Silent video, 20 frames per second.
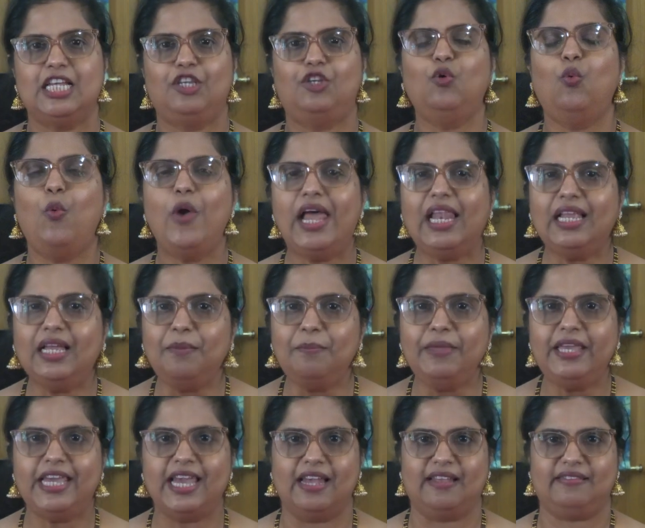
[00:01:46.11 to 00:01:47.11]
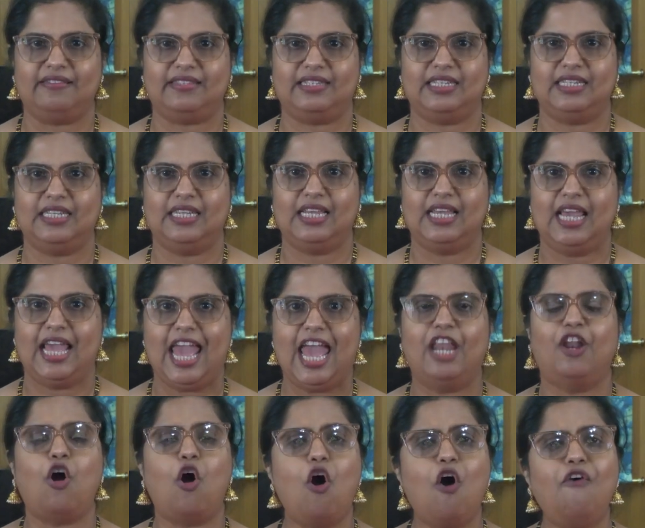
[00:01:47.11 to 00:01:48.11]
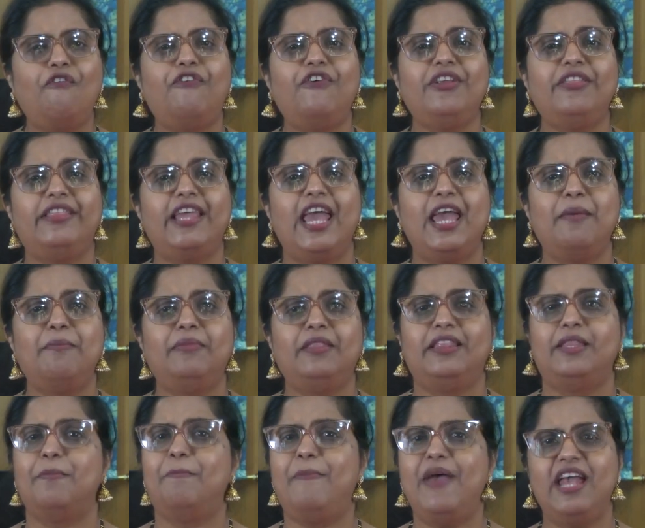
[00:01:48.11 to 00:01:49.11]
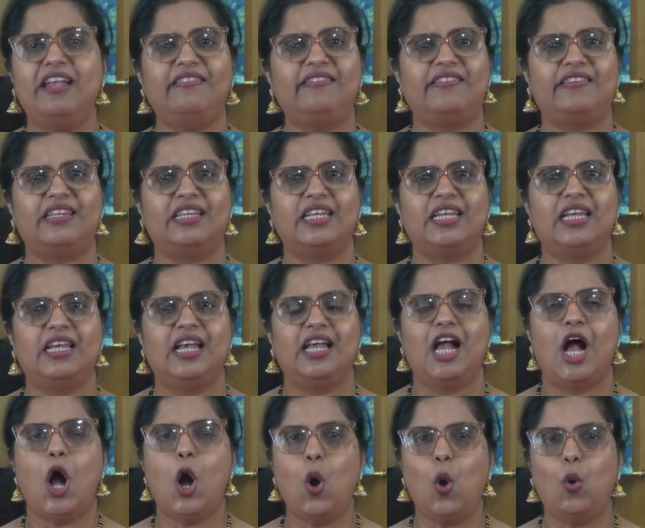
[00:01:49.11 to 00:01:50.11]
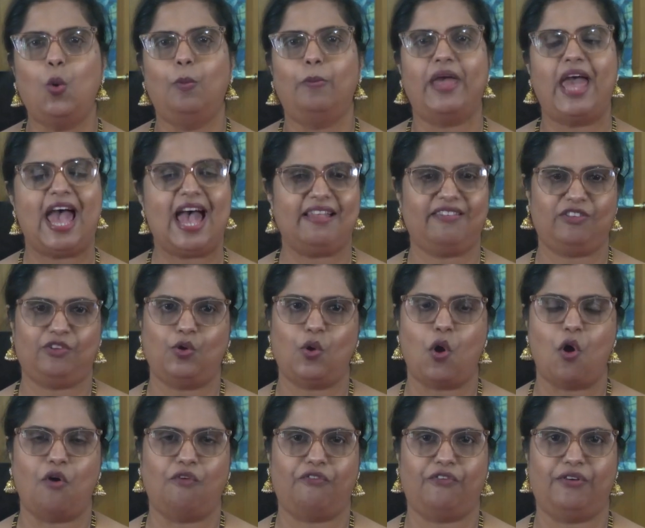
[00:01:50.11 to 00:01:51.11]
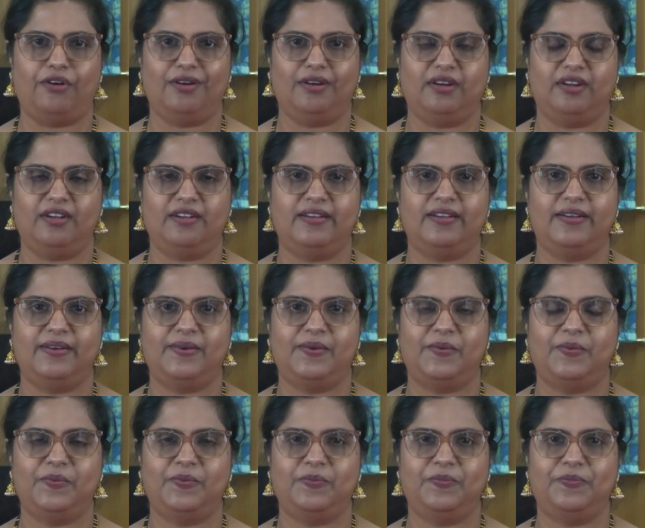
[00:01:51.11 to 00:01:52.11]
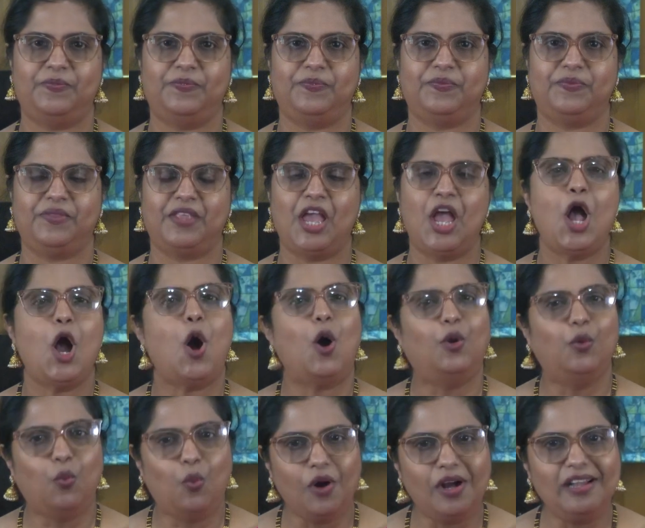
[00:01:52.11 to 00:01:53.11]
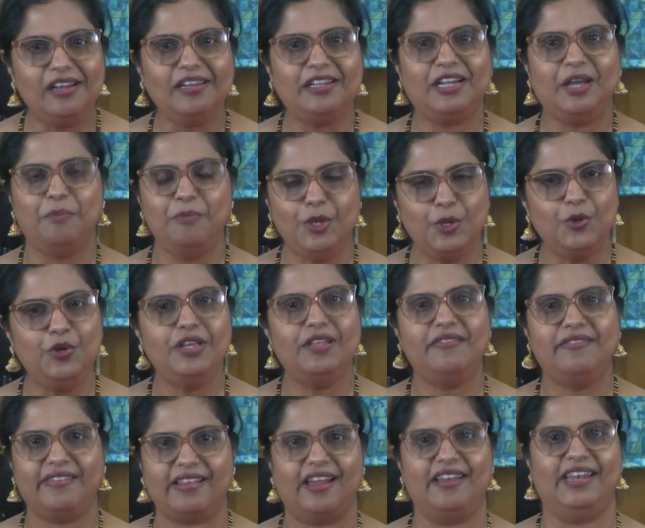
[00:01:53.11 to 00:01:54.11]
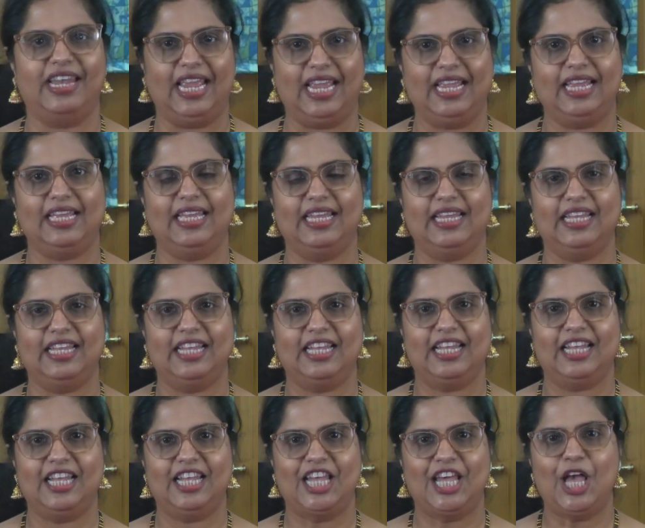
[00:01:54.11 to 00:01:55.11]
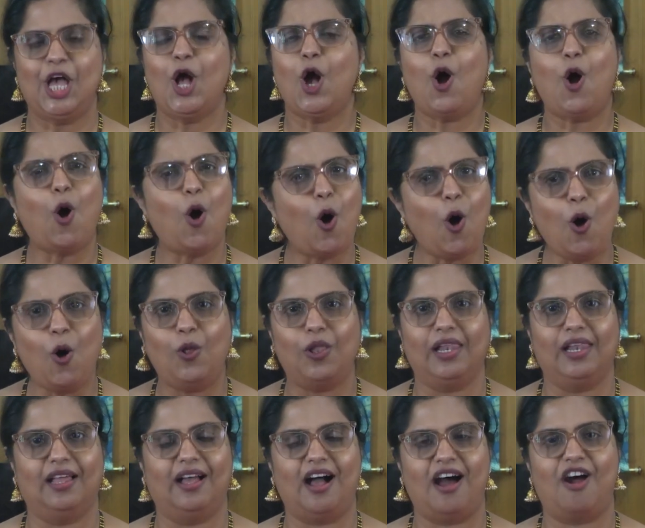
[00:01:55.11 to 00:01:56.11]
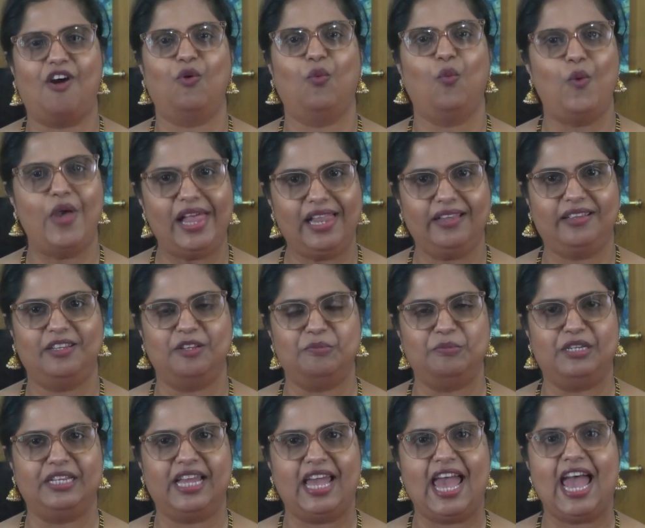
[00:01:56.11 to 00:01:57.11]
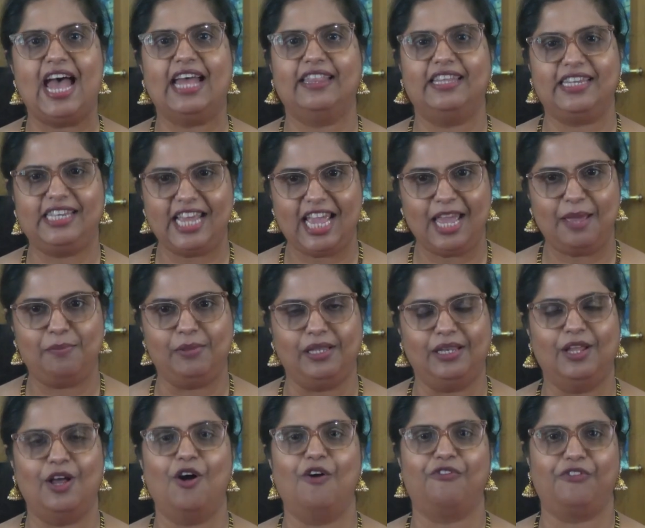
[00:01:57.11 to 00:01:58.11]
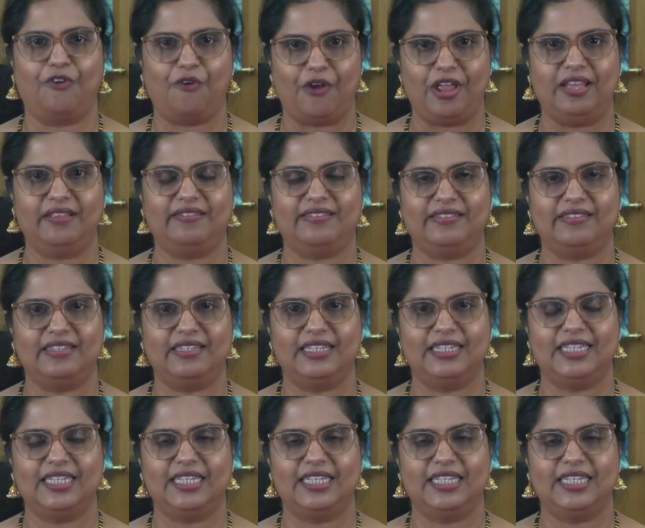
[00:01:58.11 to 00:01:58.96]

to welcome guests and offer them the best home has to offer. On World Communion Sunday, all are welcomed at the table of grace.